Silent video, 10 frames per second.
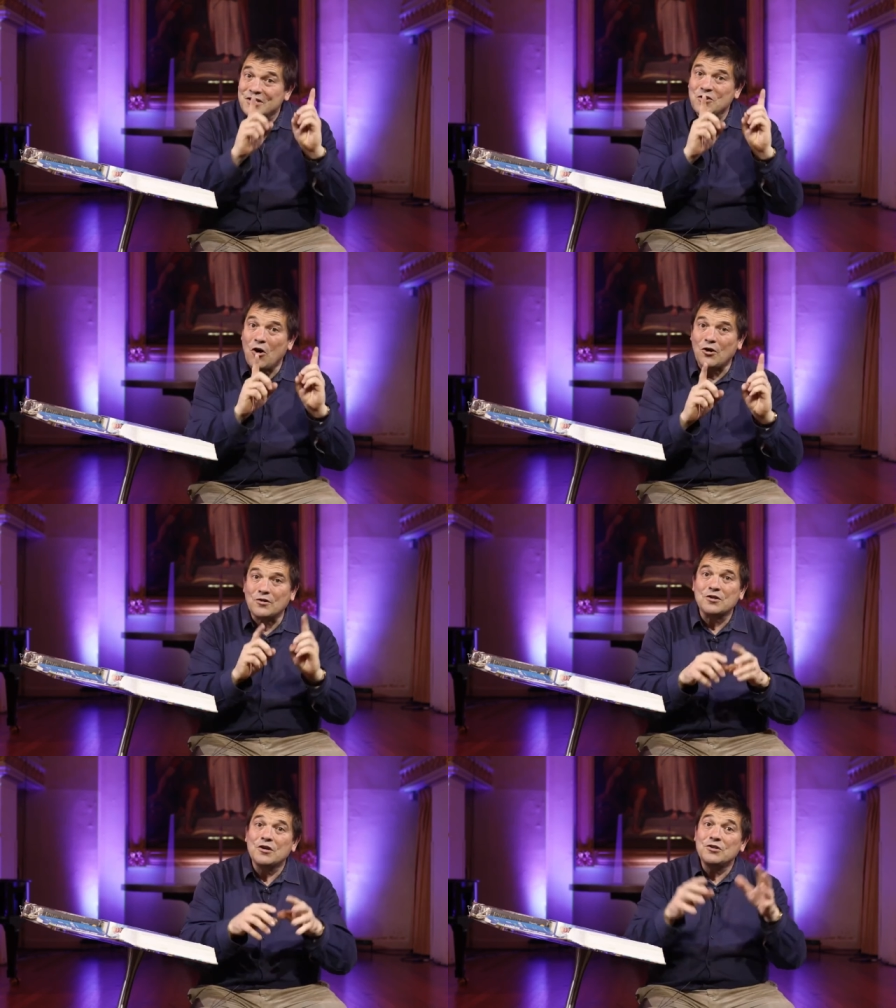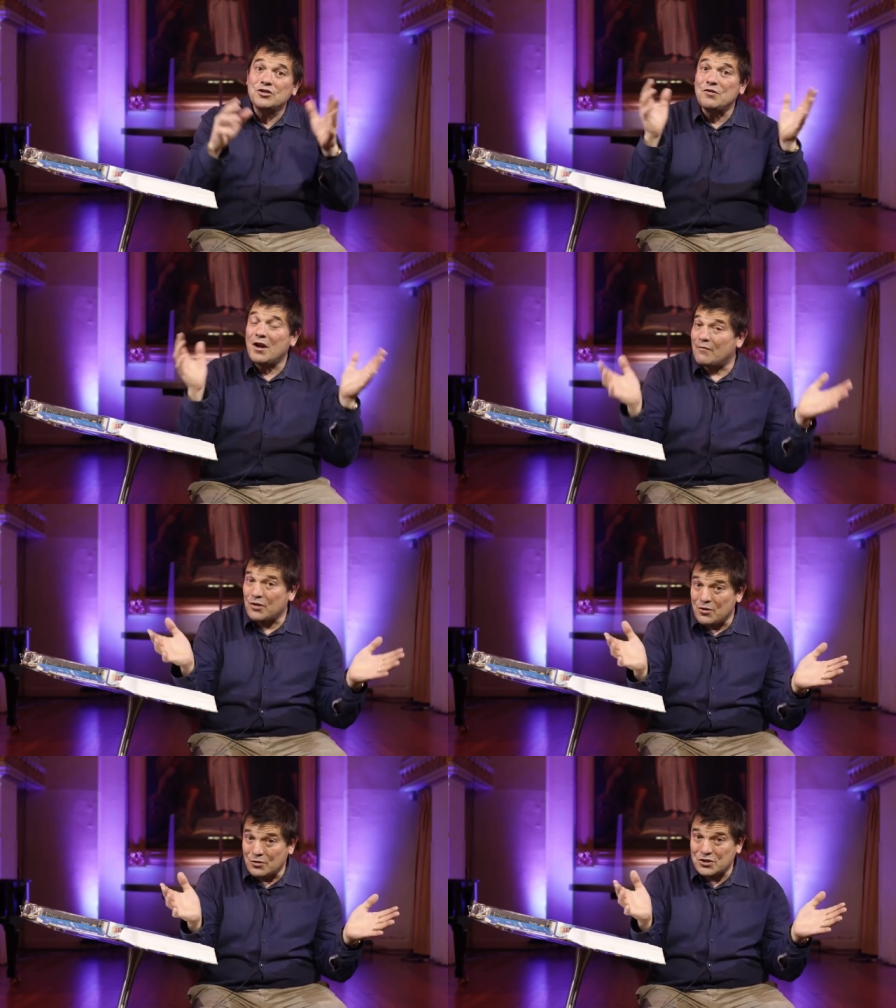is not, do you love the
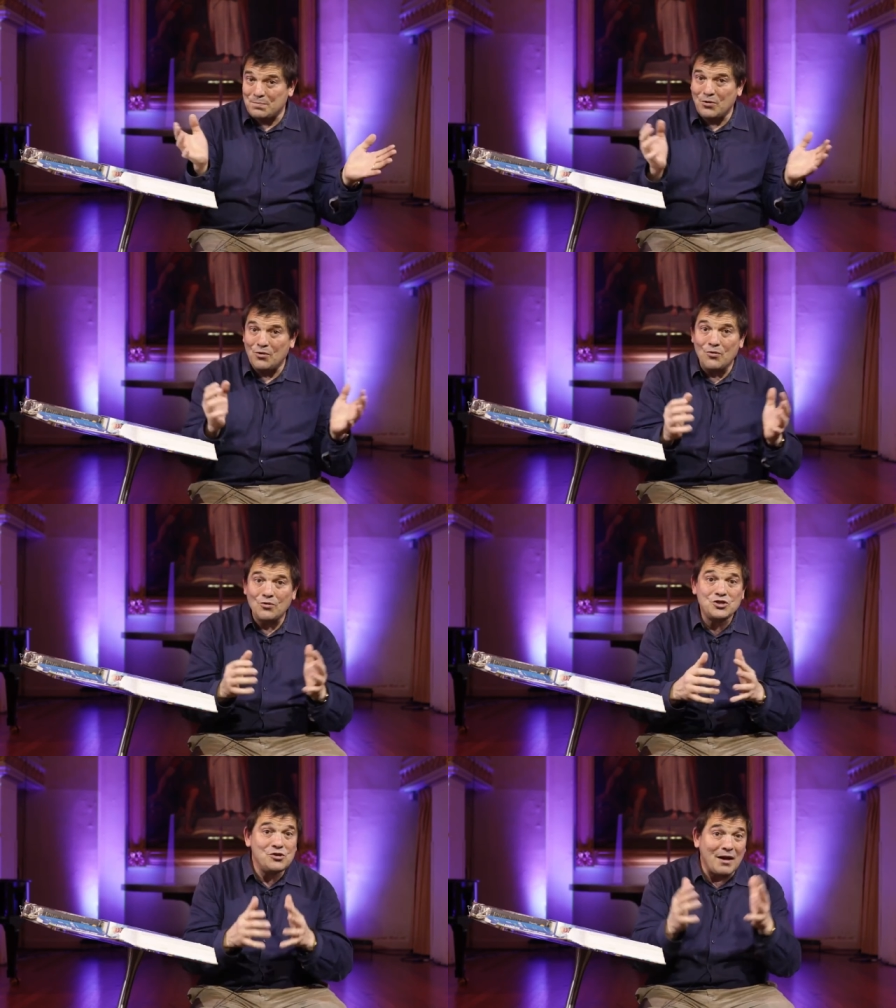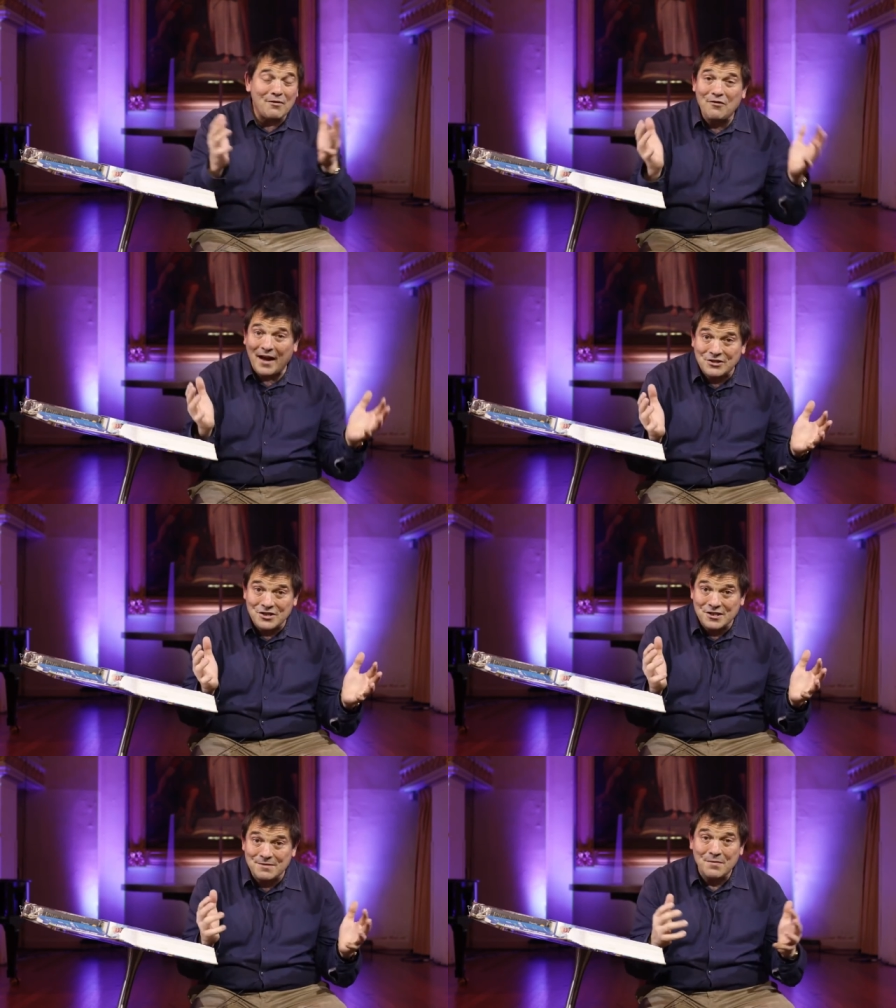gospel or do you love
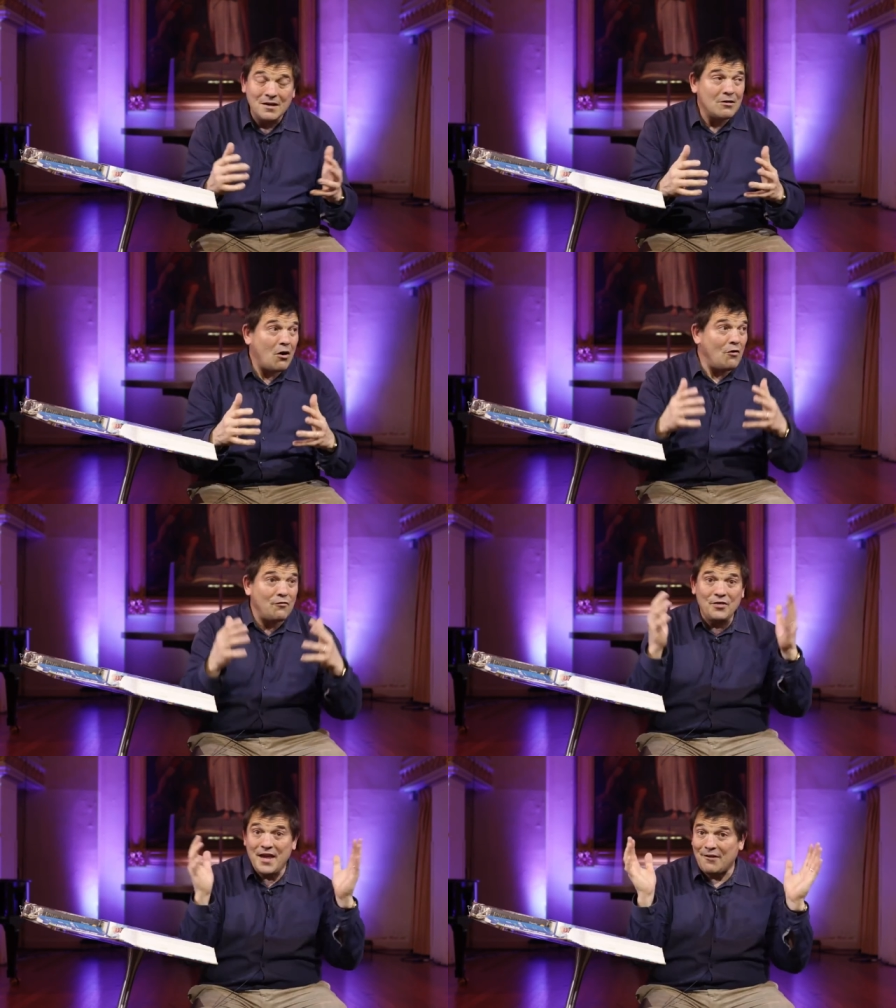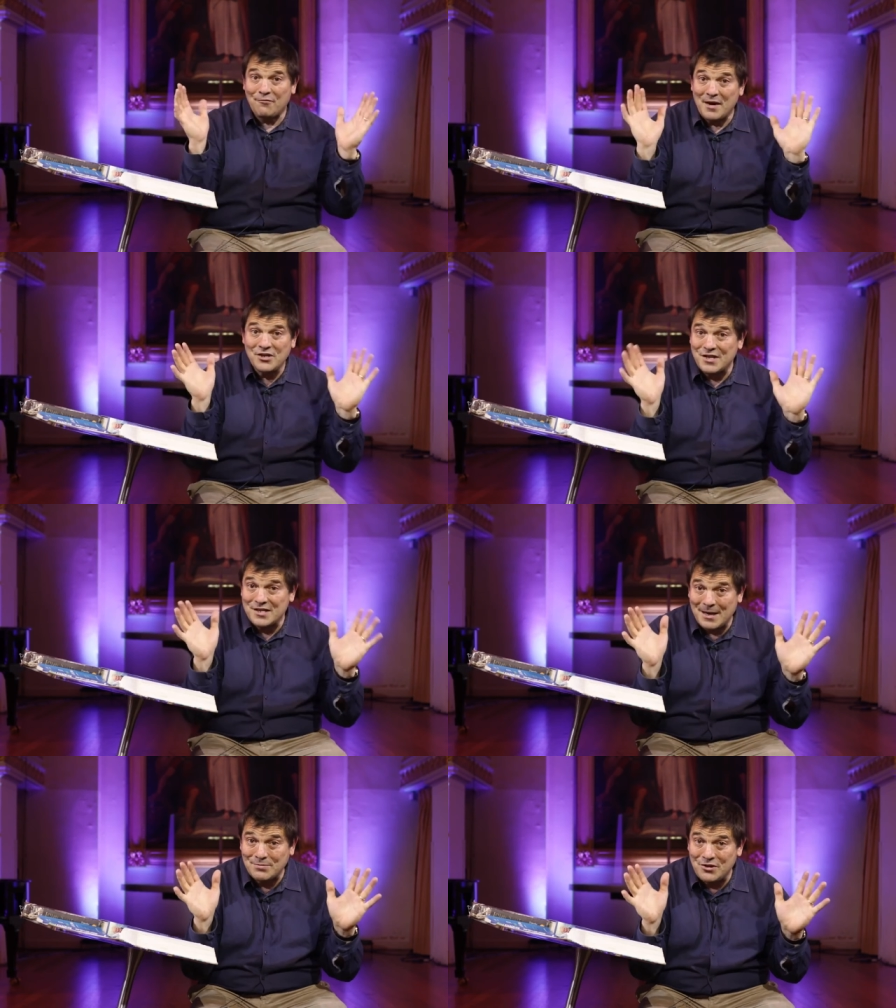evangelism? Often the affirmation
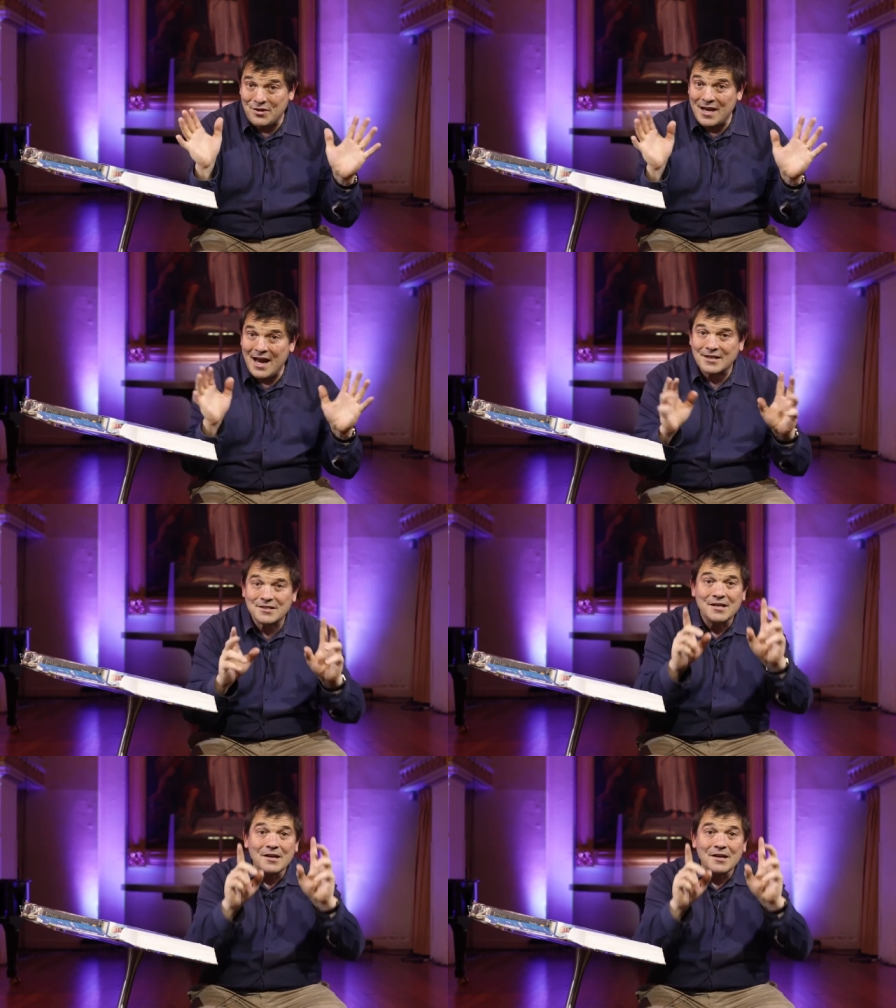is absolutely yes.